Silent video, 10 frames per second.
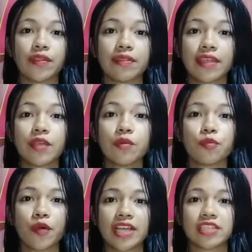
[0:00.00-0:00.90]
when they
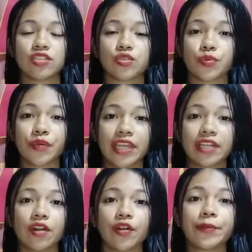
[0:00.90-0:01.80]
want to
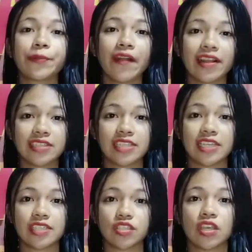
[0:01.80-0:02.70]
read or
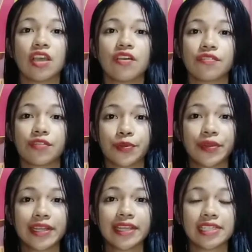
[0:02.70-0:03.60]
practice their
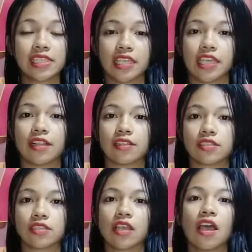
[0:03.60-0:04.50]
reading
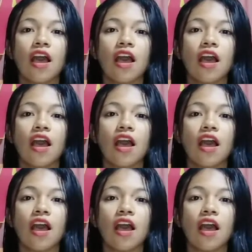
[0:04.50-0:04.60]
skills.